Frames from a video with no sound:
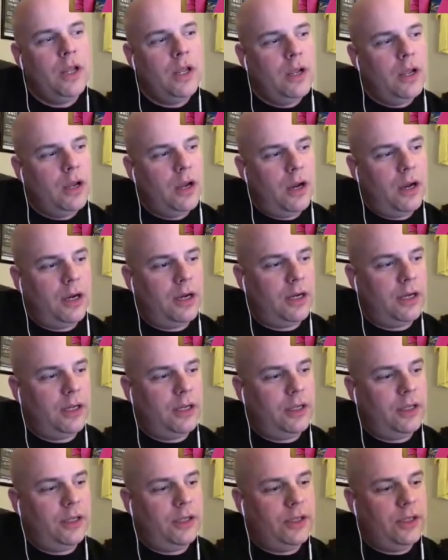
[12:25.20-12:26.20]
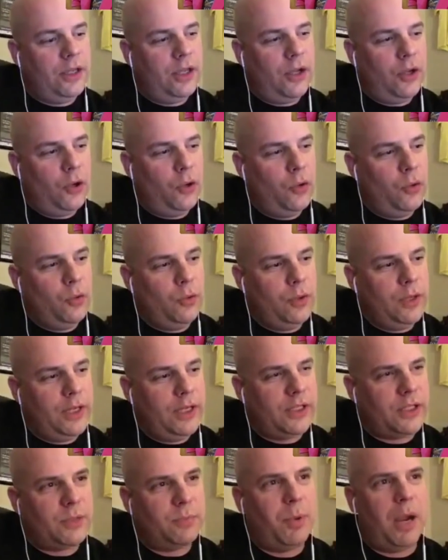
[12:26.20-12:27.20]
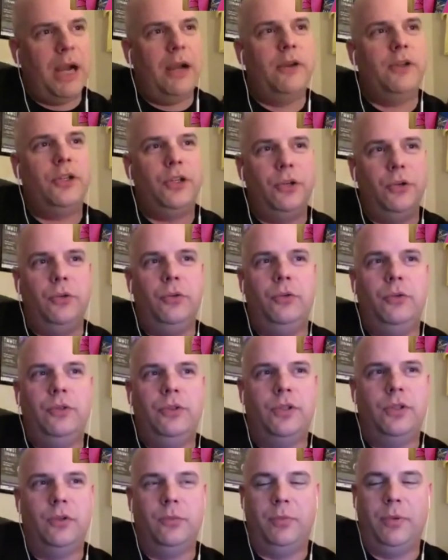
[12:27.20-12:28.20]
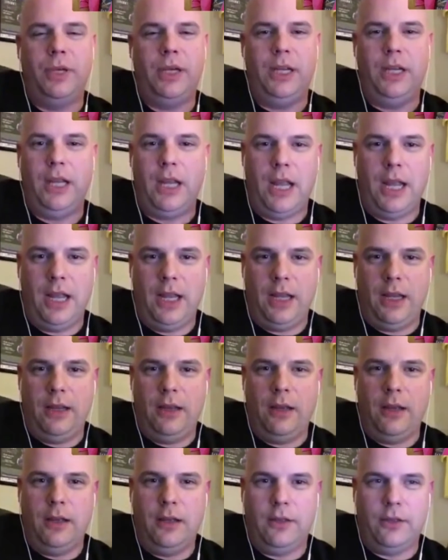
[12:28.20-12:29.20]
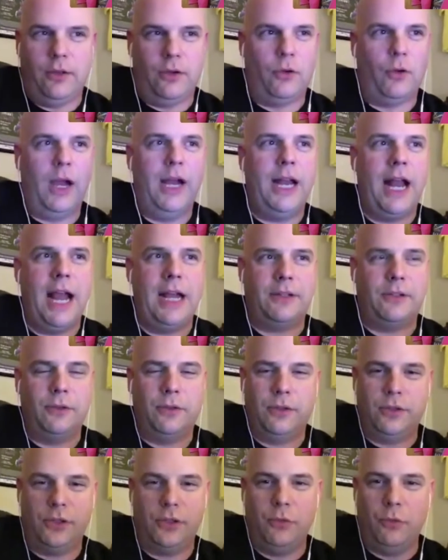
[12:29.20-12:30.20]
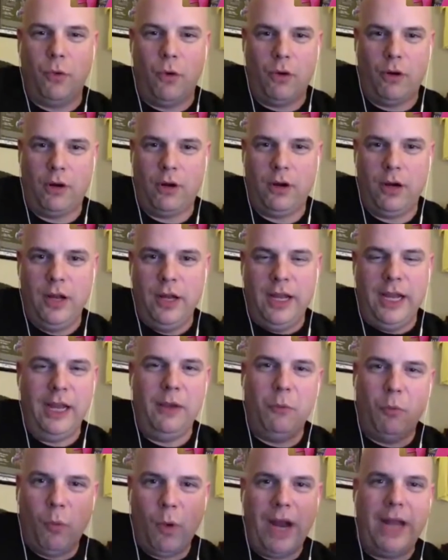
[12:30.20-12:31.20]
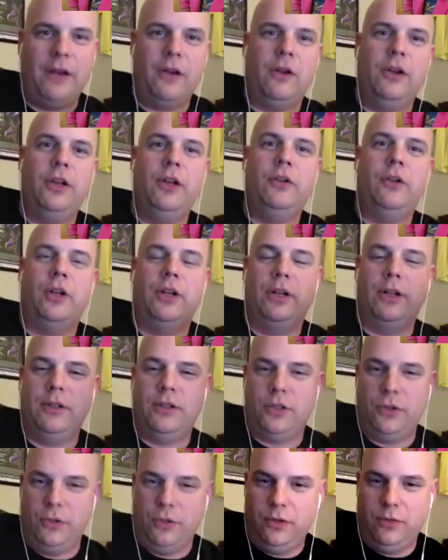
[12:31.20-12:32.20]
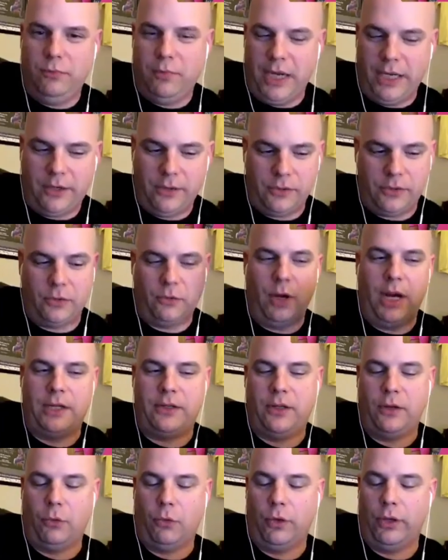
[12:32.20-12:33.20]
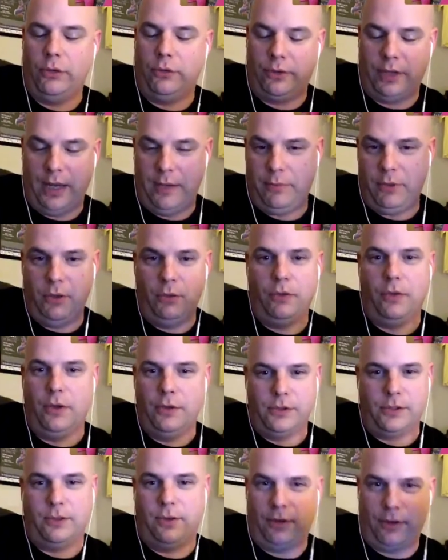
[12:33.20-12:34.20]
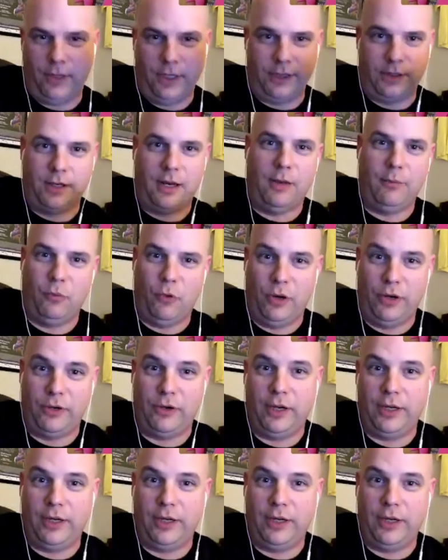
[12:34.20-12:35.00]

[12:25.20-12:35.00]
uh, who inspired you to be the great actor that you are, and when are you going to make your directorial debut? Those are the things that I'm wondering.